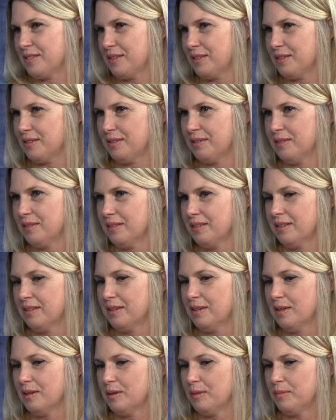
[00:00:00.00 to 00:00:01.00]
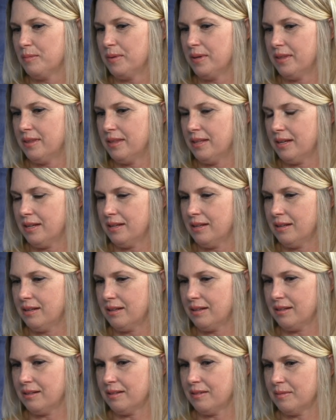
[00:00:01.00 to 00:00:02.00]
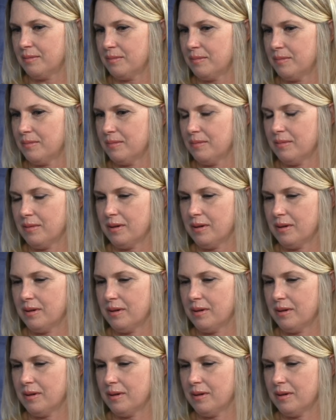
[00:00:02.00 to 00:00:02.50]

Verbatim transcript: so, but then, um,